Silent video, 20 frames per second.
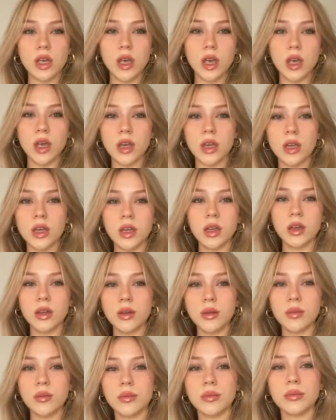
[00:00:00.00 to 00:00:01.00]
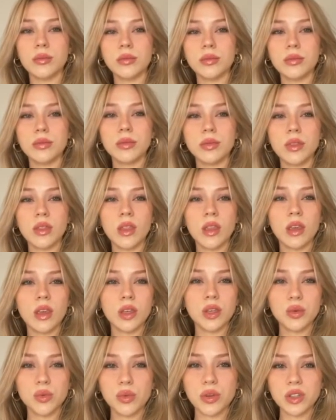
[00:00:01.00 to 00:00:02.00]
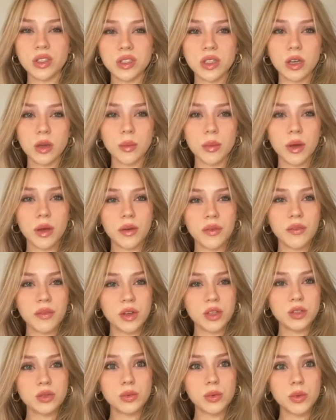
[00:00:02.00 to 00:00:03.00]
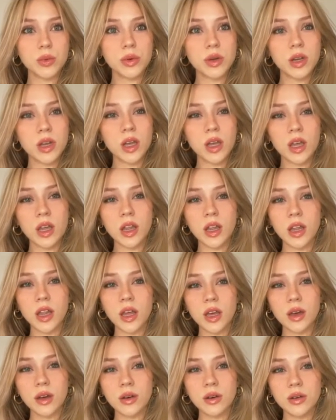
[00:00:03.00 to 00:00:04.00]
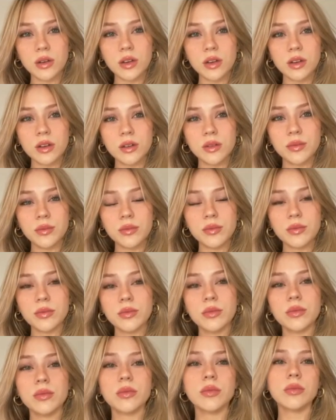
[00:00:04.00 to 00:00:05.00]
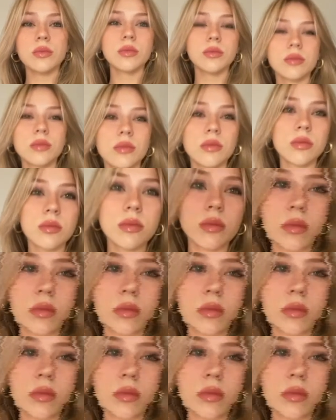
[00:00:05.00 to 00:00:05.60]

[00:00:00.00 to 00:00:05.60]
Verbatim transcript: they grow up living that life thinking that's real sex, thinking that's how it really goes and think that's real life. And it's really not. And